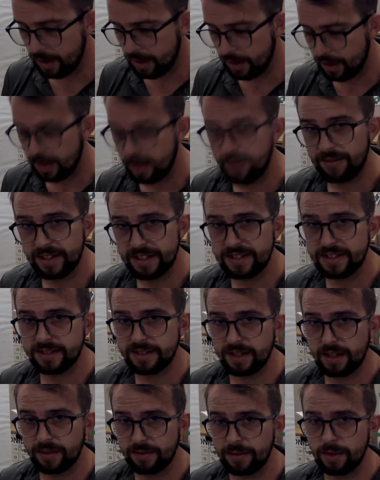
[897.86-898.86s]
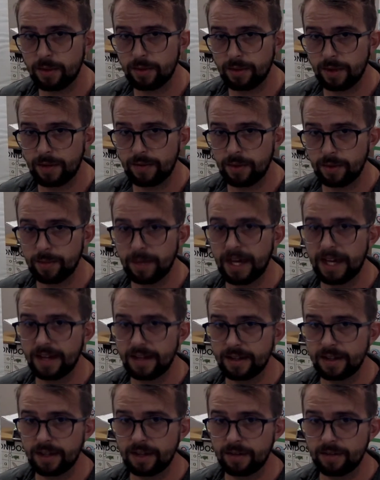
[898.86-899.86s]
if you're
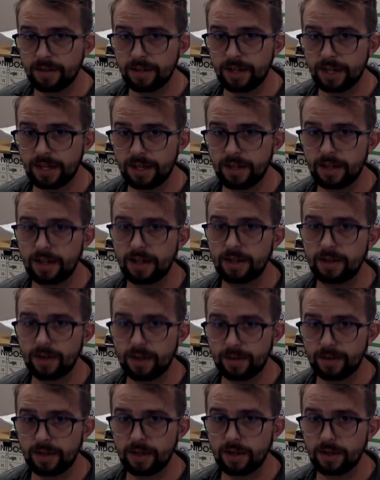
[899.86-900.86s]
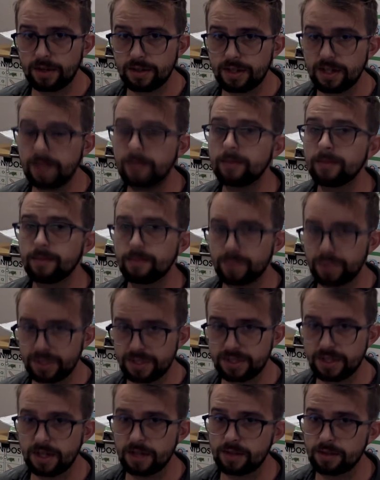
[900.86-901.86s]
battling every night and you're having a hard time, please
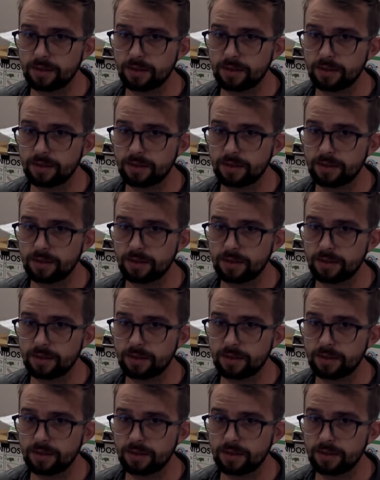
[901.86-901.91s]
talk to